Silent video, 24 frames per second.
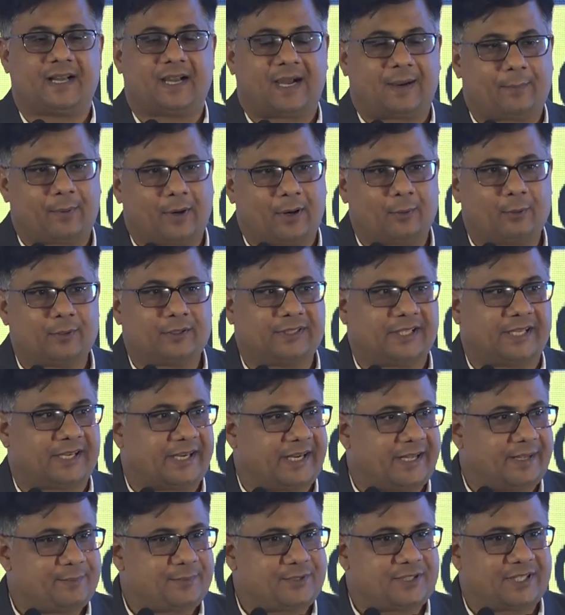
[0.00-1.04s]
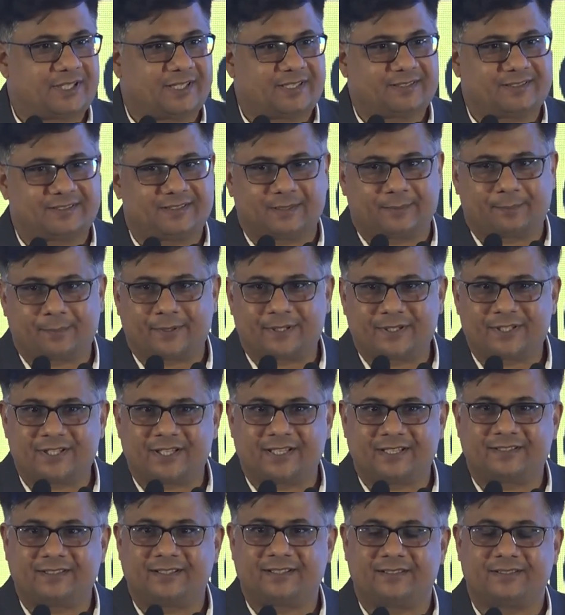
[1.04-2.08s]
about the redemptions, the
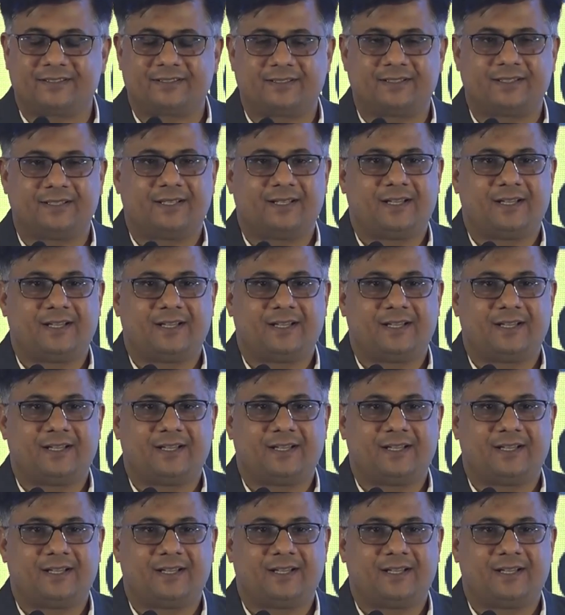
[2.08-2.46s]
purchases,